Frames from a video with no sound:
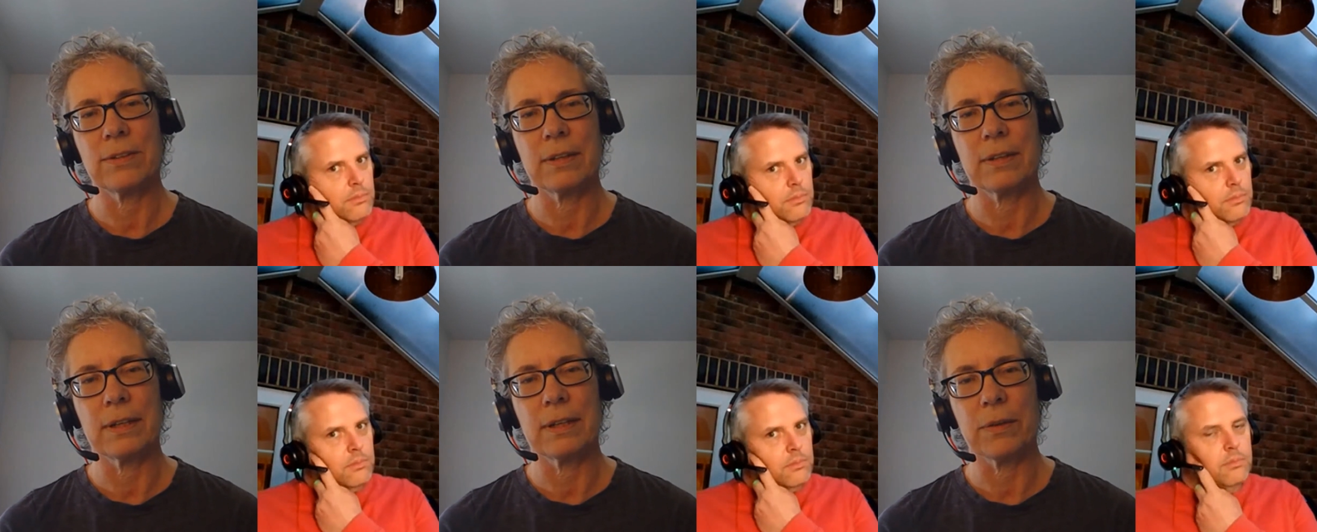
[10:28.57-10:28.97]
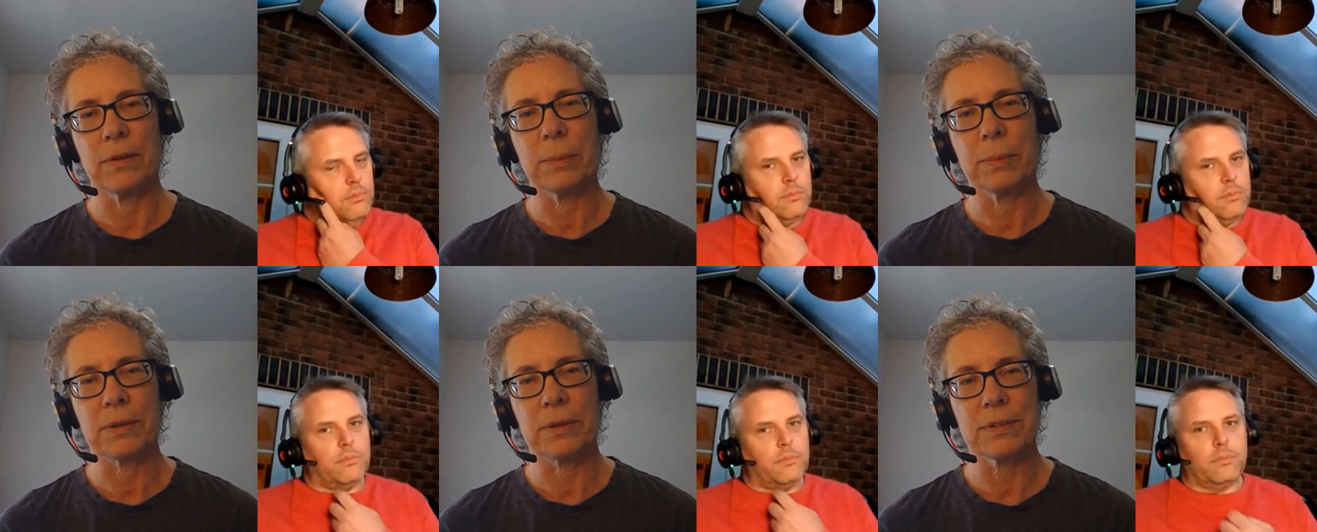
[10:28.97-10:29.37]
Speaker 1: to the
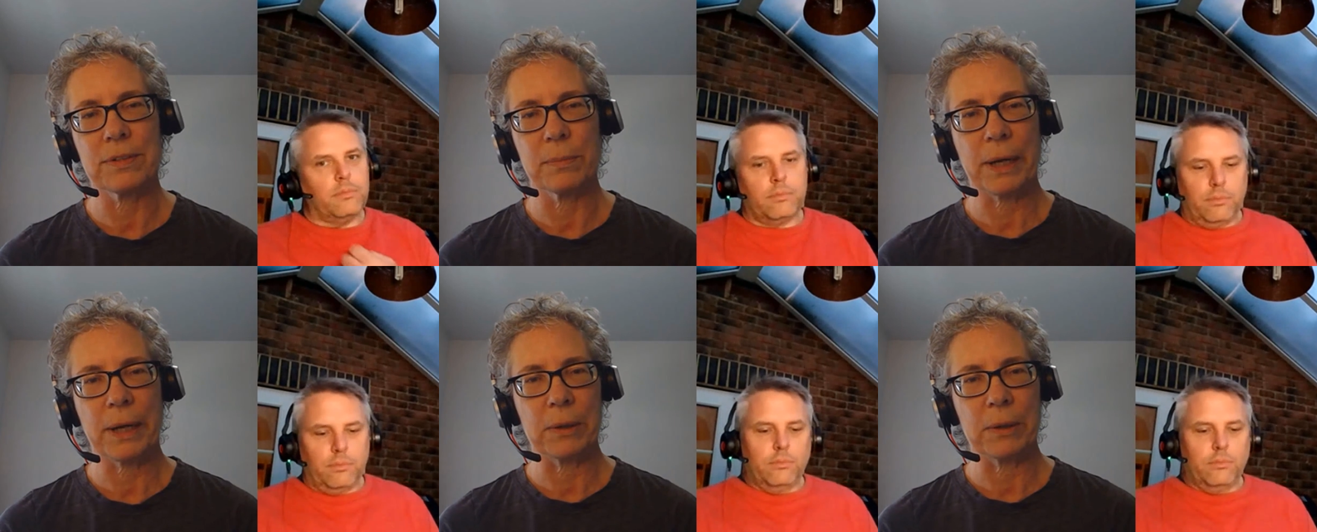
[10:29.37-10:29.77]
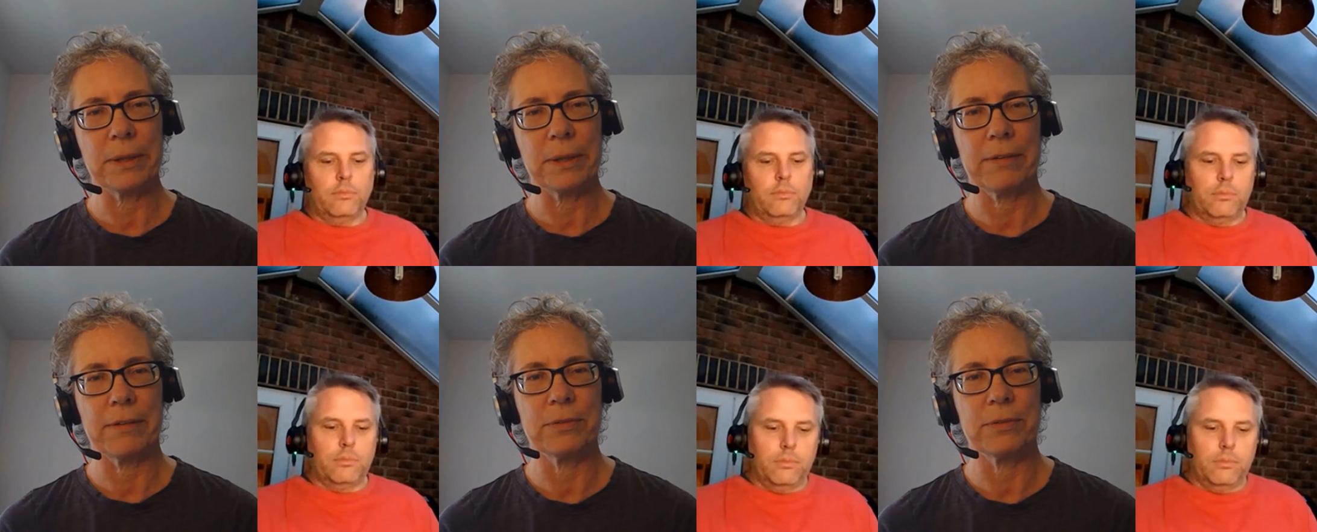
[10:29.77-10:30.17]
other parts of the Power
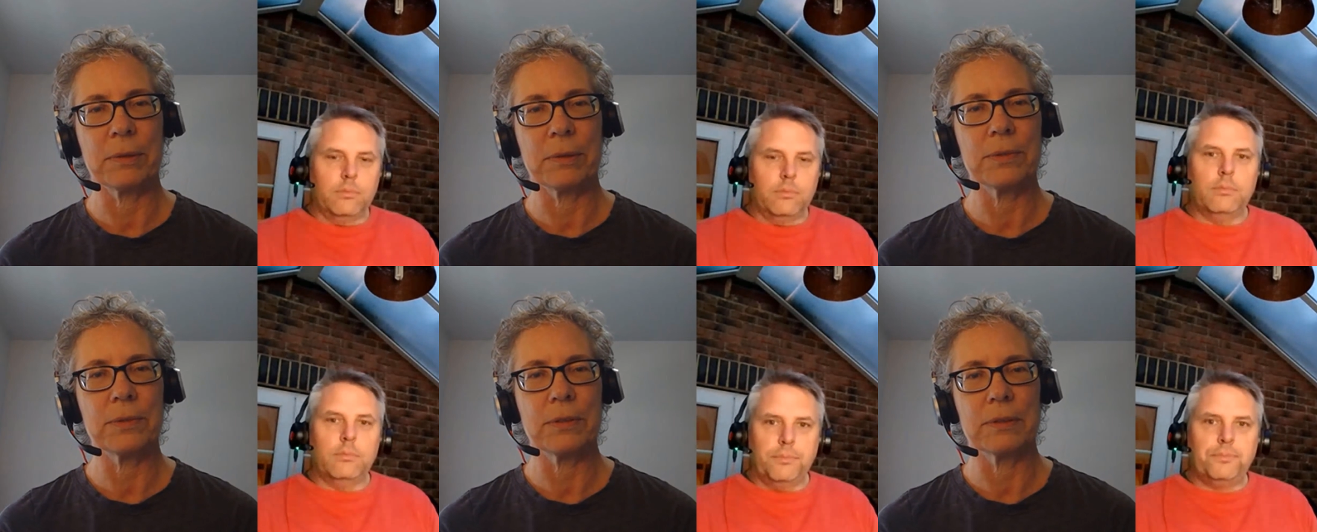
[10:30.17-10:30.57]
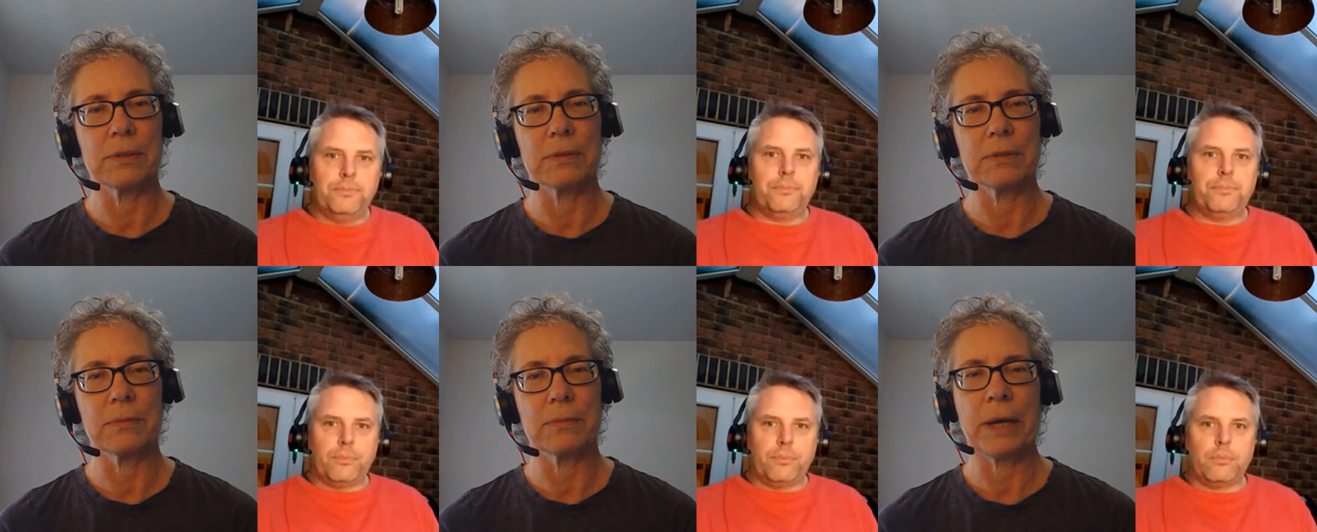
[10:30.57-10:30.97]
Platform
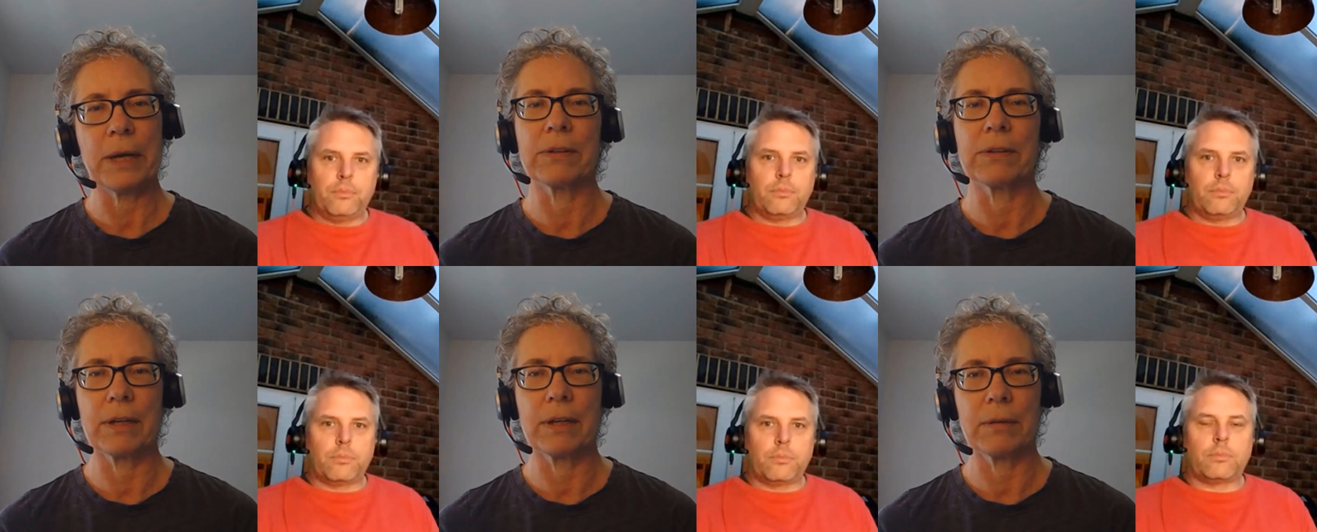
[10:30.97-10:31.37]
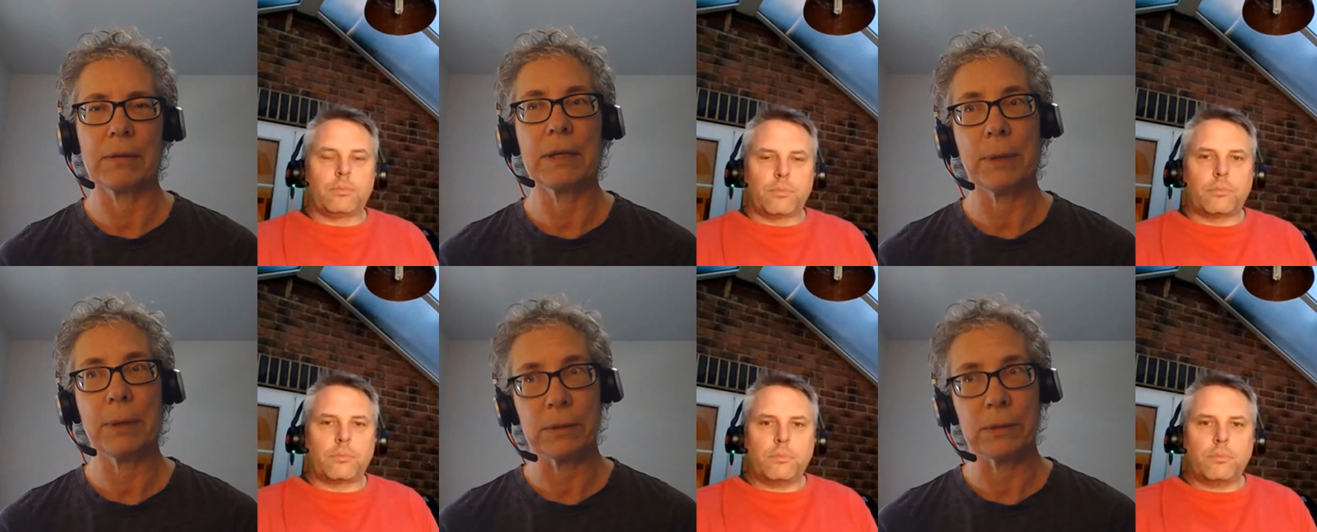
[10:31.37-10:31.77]
to Power Automate,